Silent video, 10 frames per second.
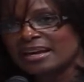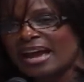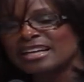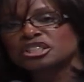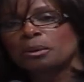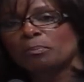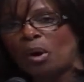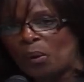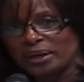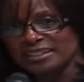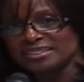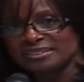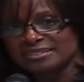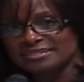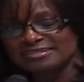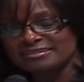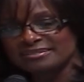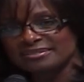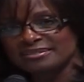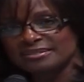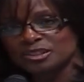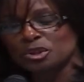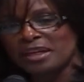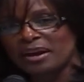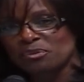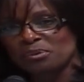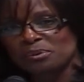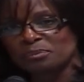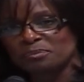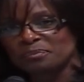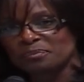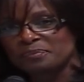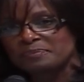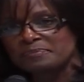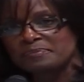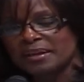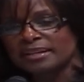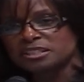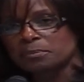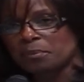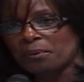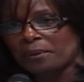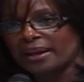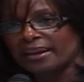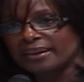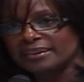and to point to that room and to pray